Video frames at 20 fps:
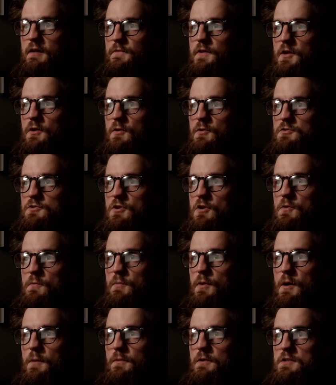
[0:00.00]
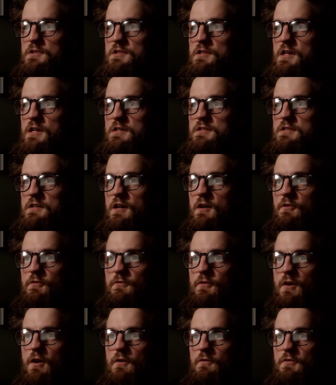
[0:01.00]
They also published the STL
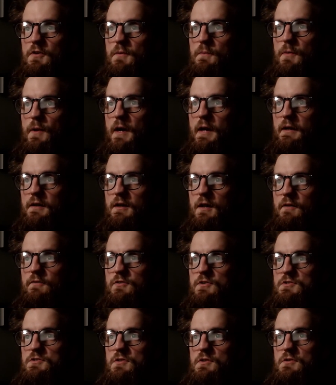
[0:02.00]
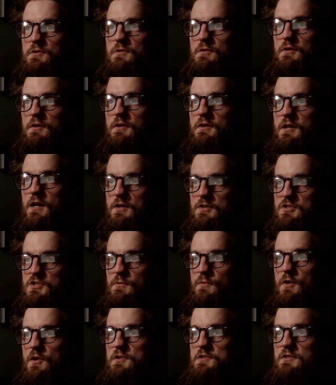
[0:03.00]
file for the back cover so you can
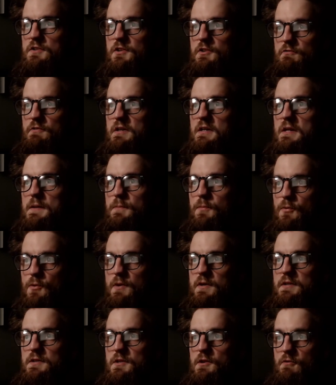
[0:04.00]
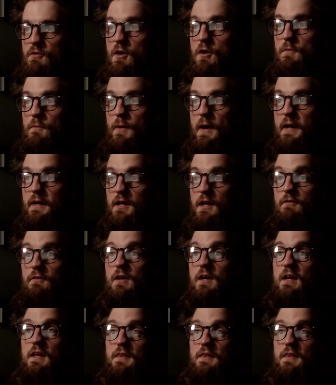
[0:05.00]
customize and 3D print your own back cover.